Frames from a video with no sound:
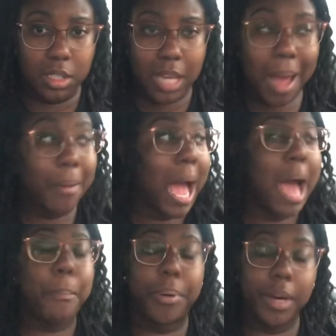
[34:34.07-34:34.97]
I,
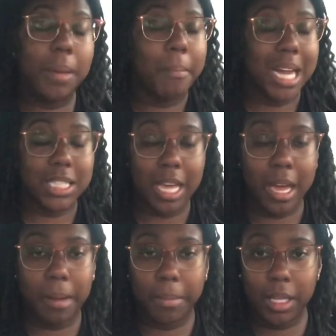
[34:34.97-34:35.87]
I put my
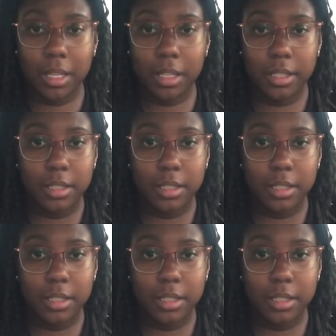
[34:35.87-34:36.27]
time in